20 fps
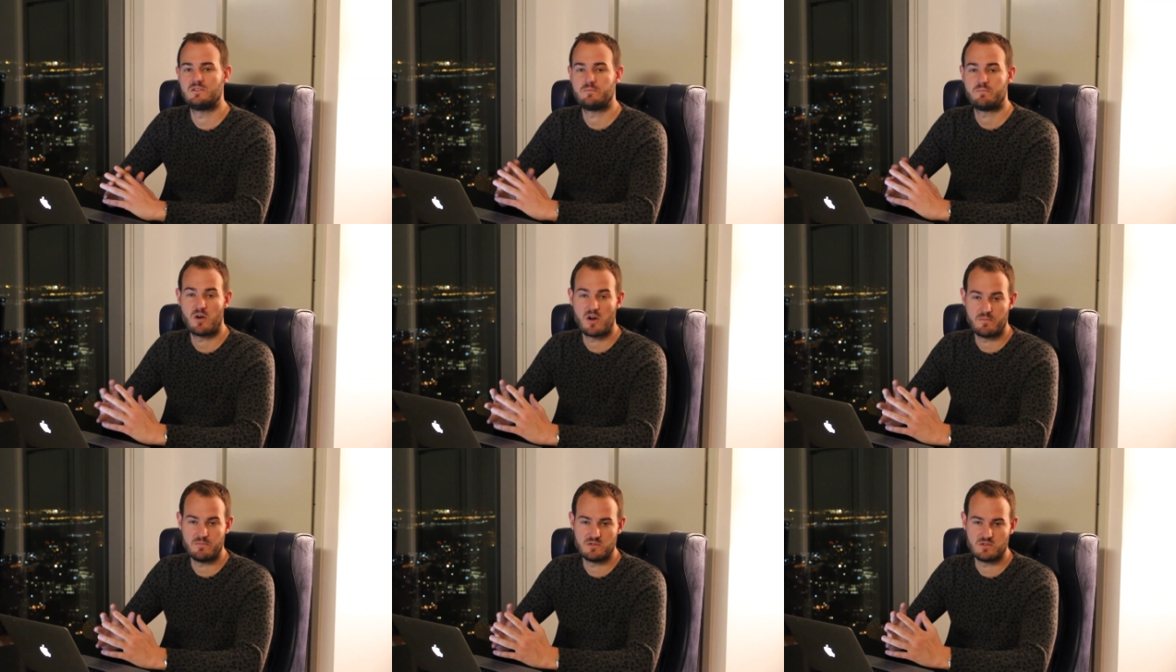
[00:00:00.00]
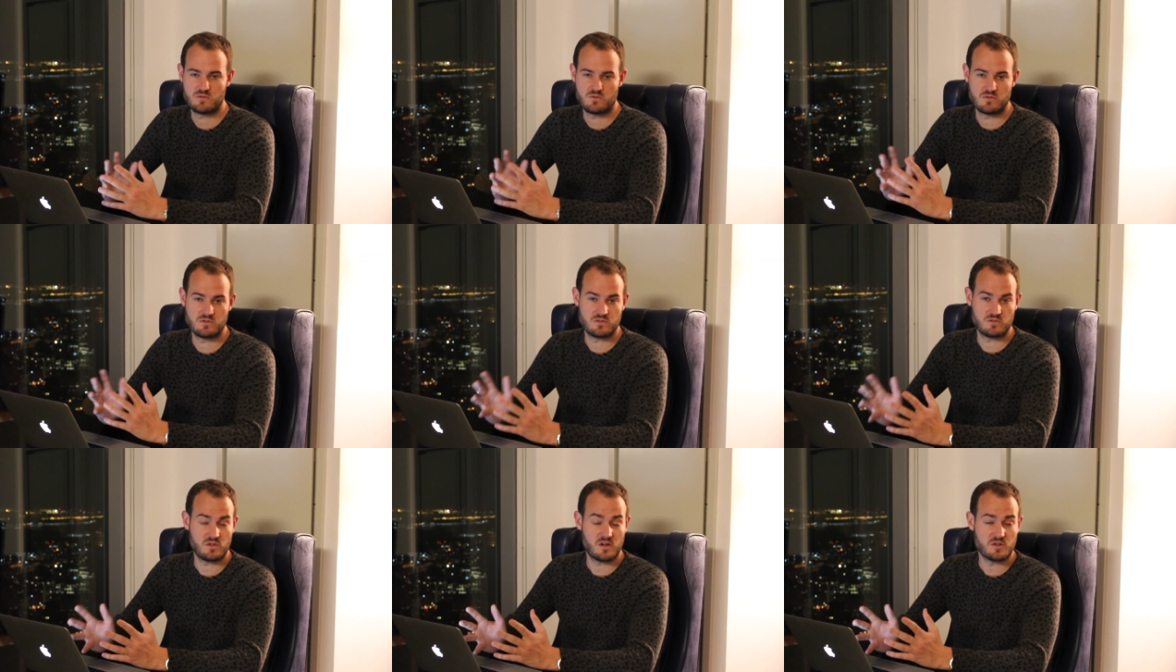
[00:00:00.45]
department
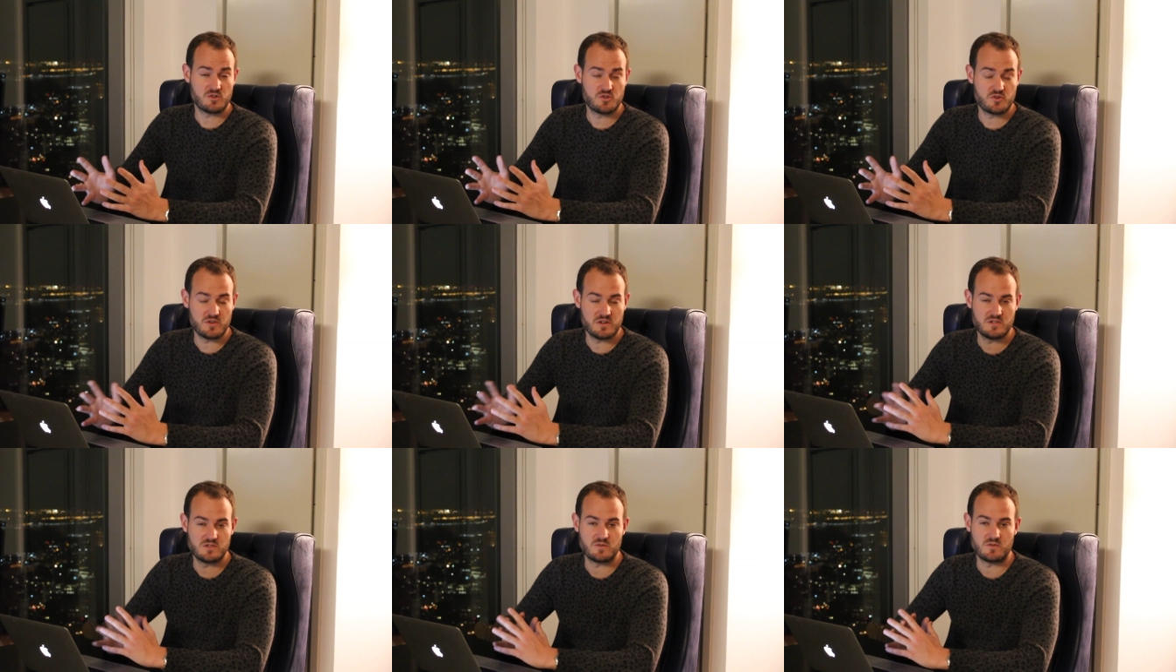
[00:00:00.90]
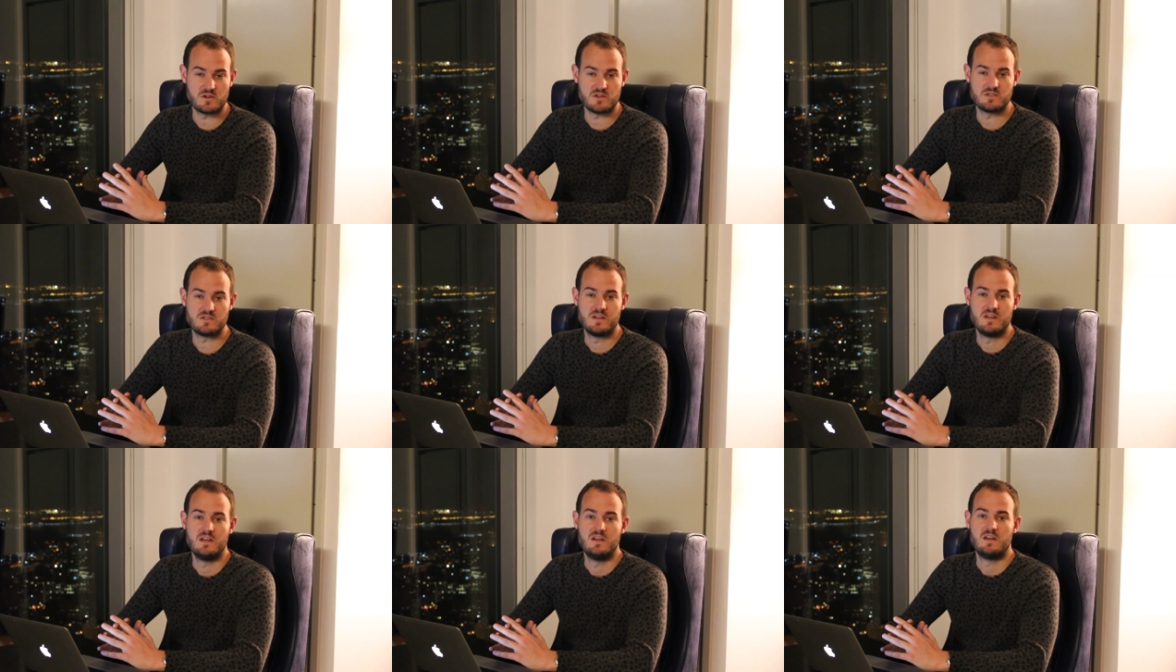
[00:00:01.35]
stores or luxury
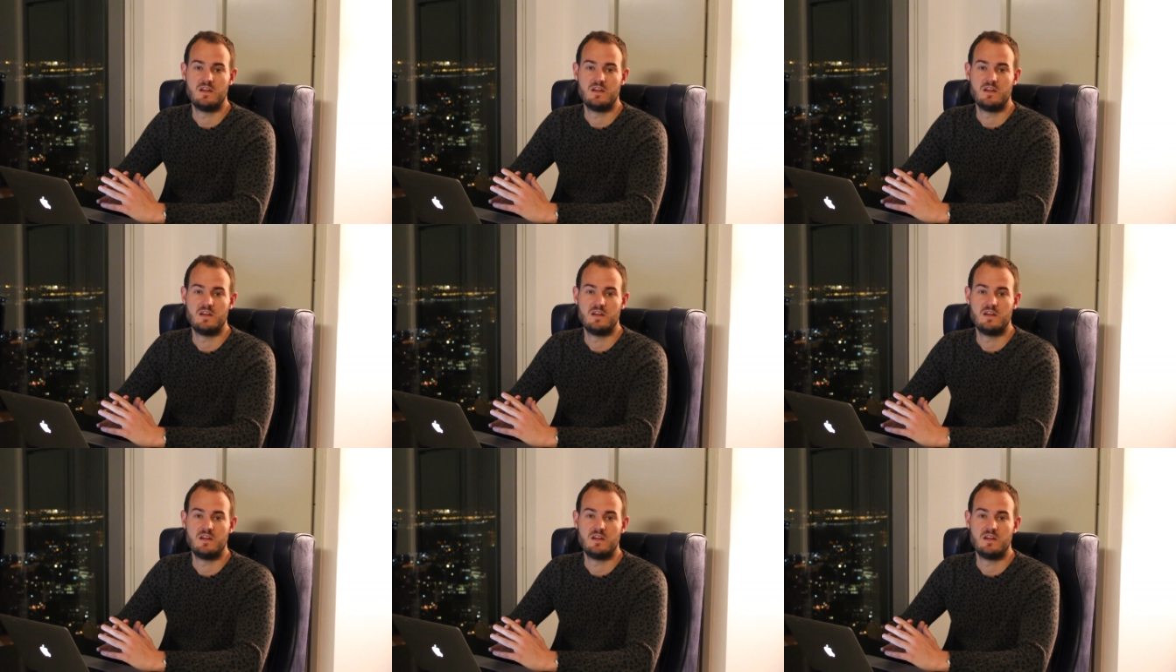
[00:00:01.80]
stores,